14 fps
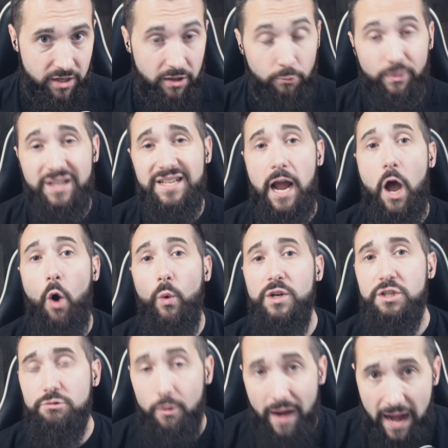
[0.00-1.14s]
And the reason I always
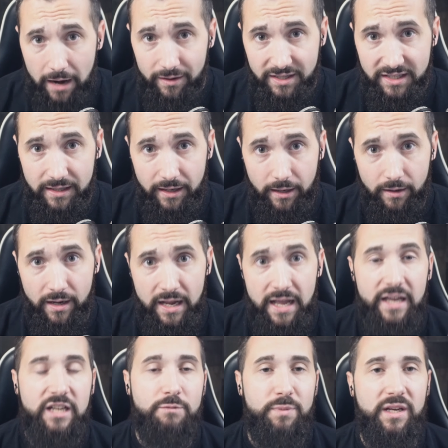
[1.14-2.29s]
throw Harris in there
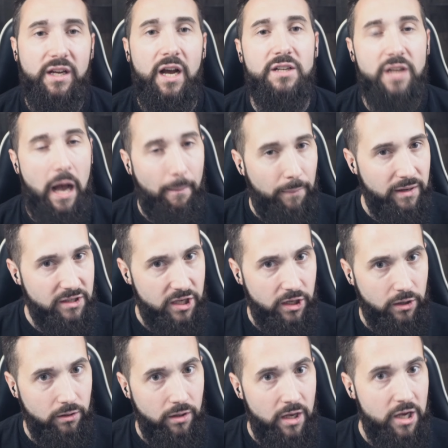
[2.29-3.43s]
is because up
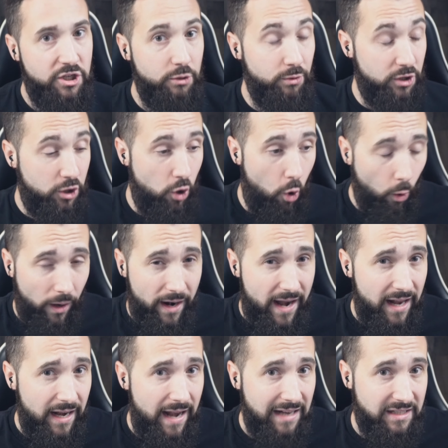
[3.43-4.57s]
until she was
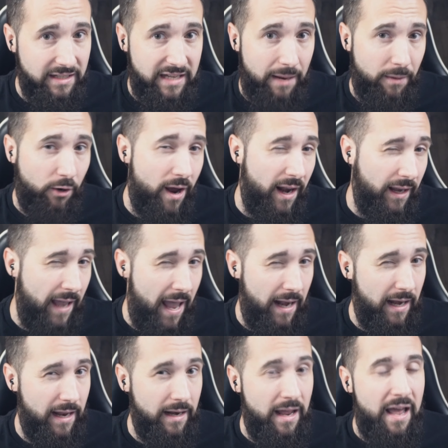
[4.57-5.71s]
coronated as the Democratic
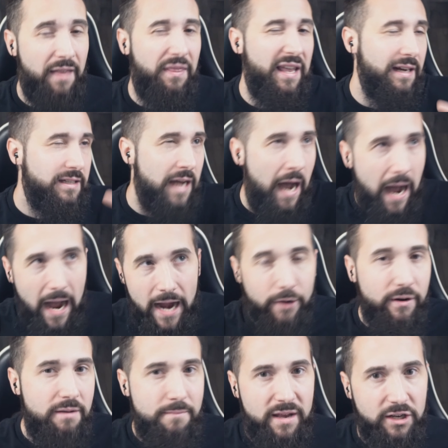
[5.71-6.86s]
candidate, the entire
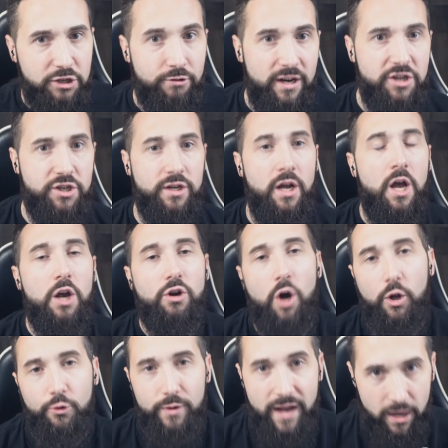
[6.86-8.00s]
administration
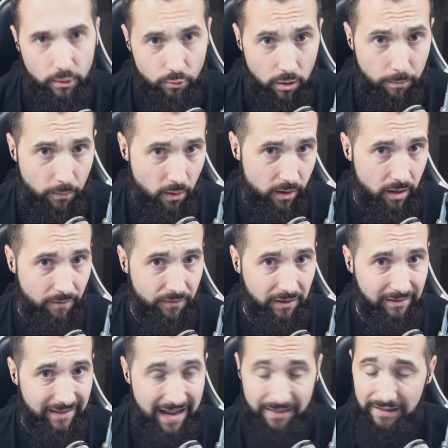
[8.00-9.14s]
called her an integral part of
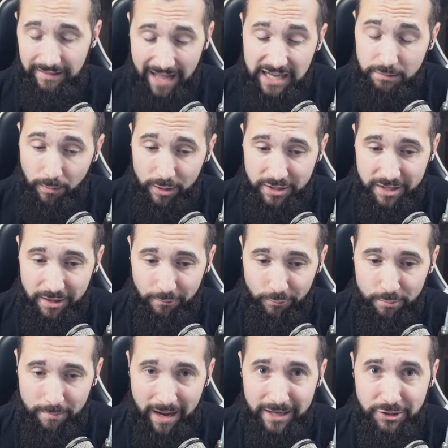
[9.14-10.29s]
the, and the last person in the
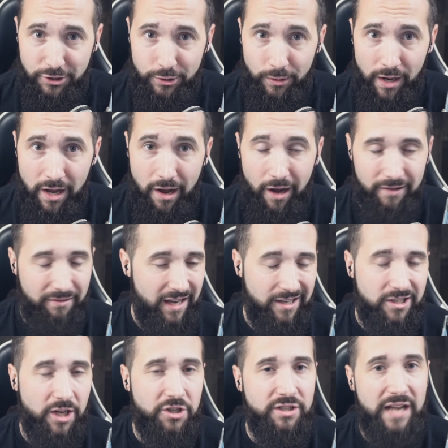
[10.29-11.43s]
room, mind you, on things
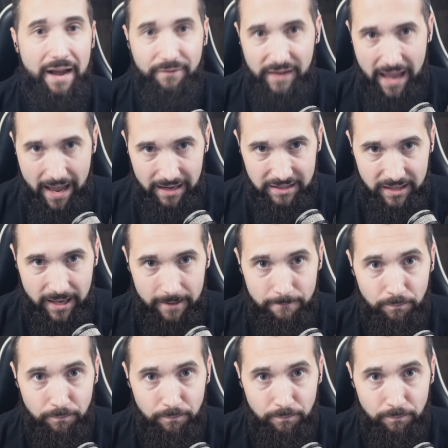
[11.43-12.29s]
such as Afghanistan.